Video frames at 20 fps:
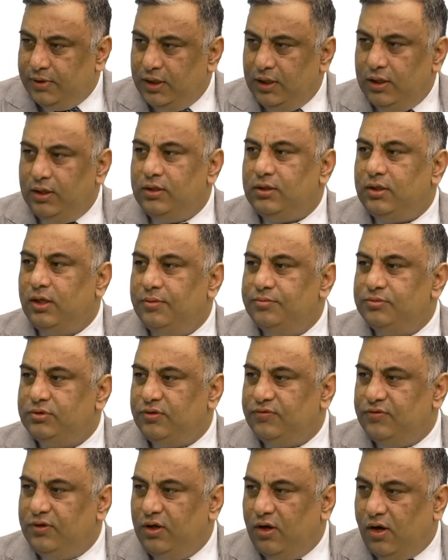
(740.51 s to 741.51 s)
in terms
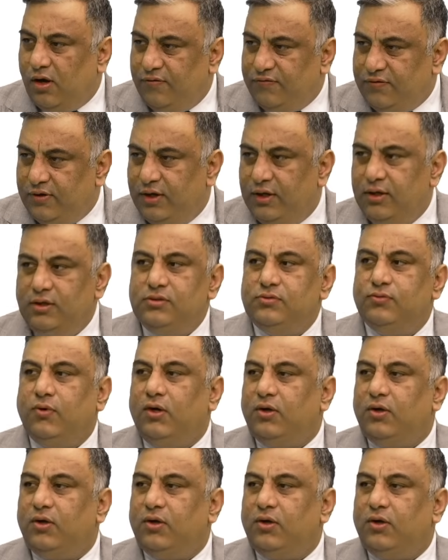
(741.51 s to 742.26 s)
of the offerings,